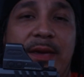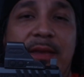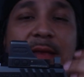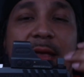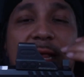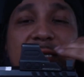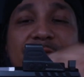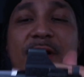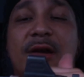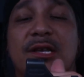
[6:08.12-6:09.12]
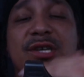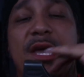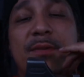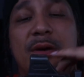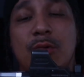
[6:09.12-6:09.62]
it and it's around the
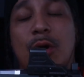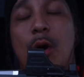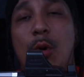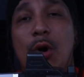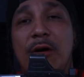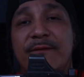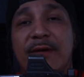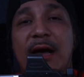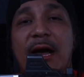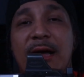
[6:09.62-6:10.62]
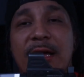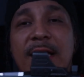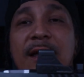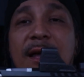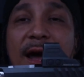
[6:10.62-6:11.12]
chamber, it will go off.
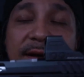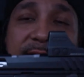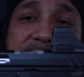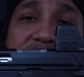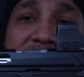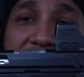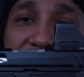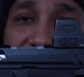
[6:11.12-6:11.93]
I understand that